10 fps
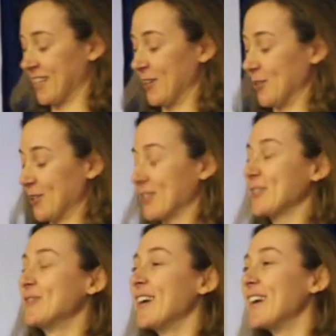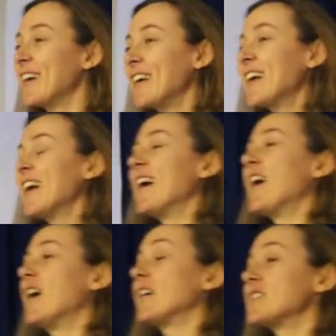as it looks. But,
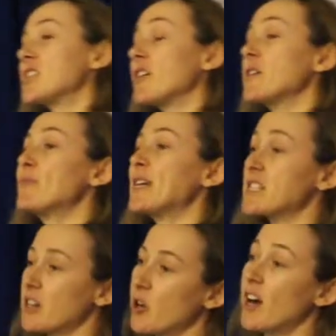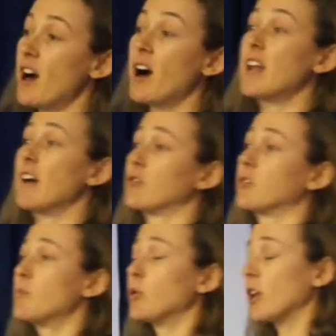so I competed at quite a high
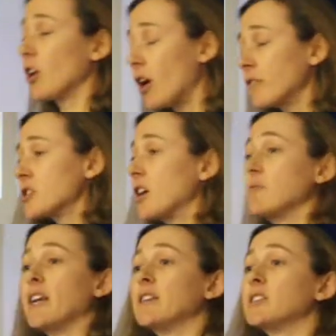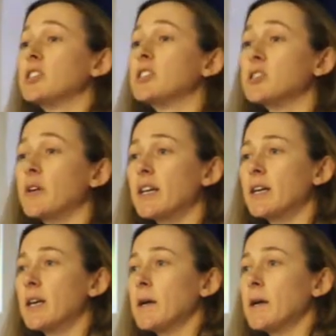level. I put a lot of time and energy into it.